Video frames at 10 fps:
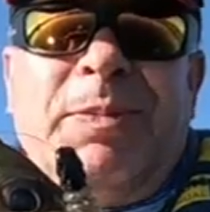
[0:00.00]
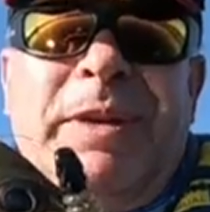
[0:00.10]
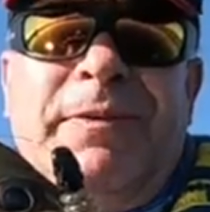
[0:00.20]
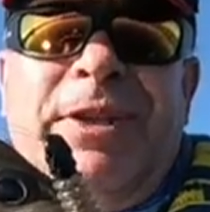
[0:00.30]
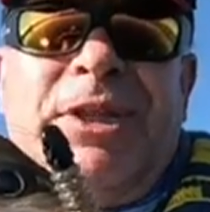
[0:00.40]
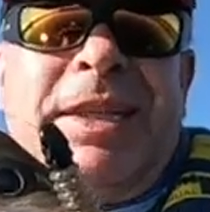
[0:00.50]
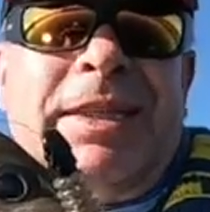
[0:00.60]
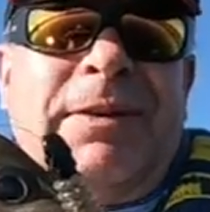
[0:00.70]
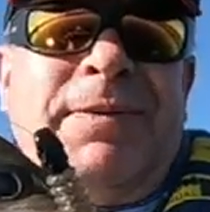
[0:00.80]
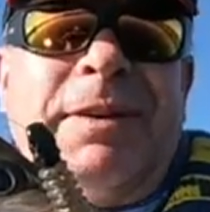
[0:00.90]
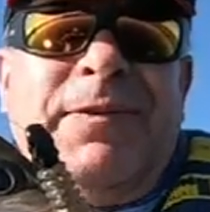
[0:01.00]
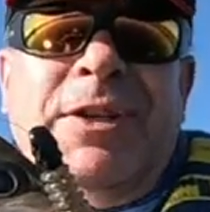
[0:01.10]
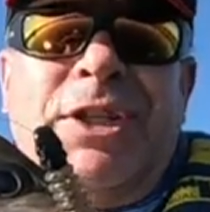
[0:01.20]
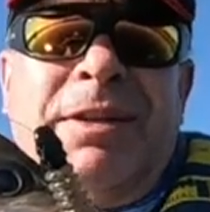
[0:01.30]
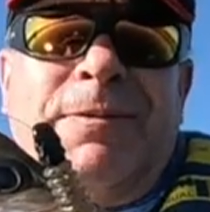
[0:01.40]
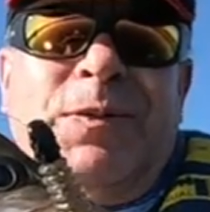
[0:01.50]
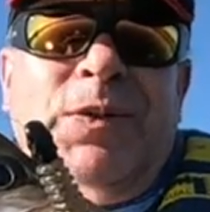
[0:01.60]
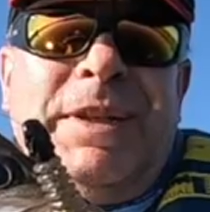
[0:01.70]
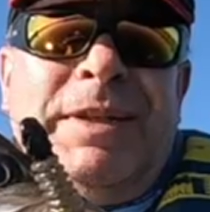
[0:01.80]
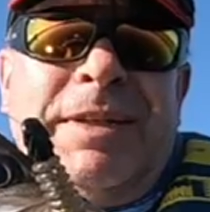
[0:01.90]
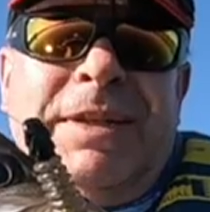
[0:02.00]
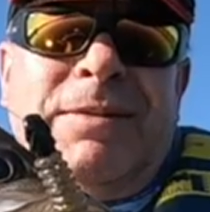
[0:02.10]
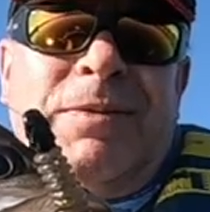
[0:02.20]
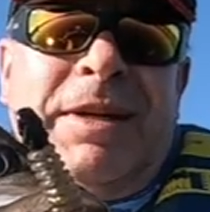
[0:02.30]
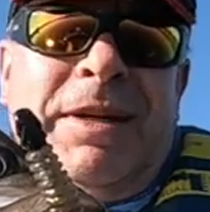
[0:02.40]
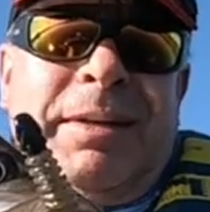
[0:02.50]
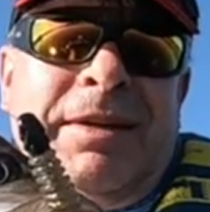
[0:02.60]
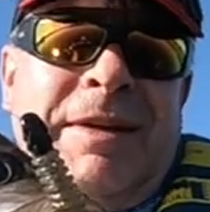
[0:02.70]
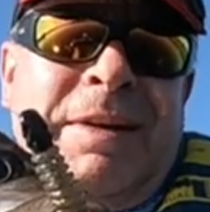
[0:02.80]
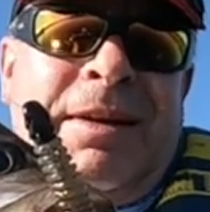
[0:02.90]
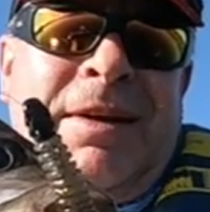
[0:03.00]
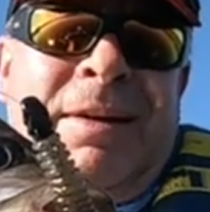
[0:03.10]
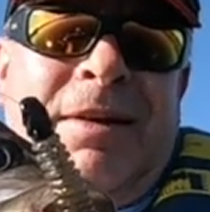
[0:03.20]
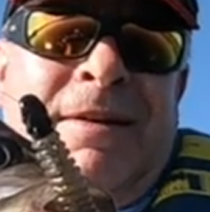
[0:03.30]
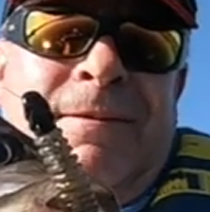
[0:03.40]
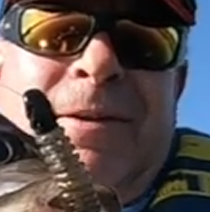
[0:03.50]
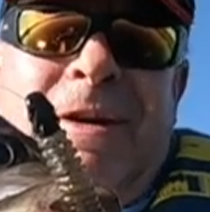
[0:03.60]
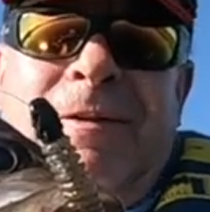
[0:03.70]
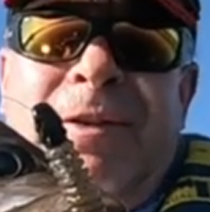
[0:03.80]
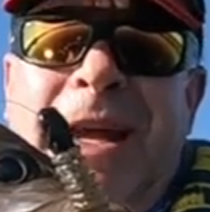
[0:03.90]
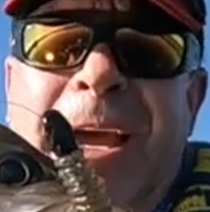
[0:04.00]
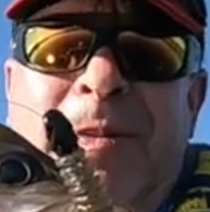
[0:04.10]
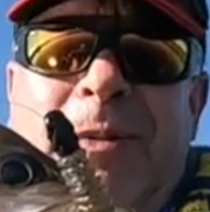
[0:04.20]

better fish. That's definitely a fish in the 40s. So very, very happy